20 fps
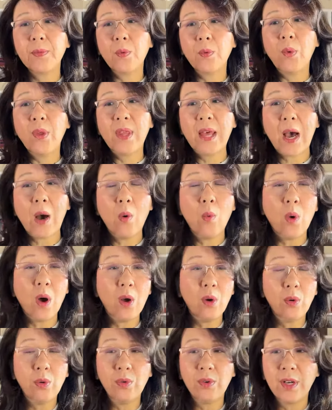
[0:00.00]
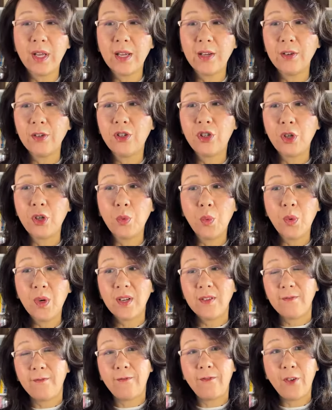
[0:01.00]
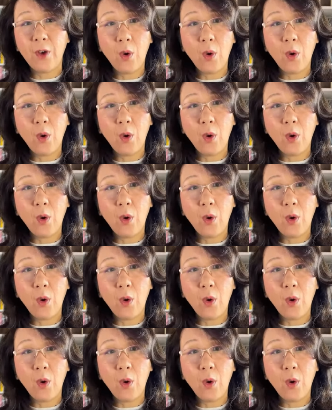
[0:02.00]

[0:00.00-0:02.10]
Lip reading: Without Wang Huning, she wouldn't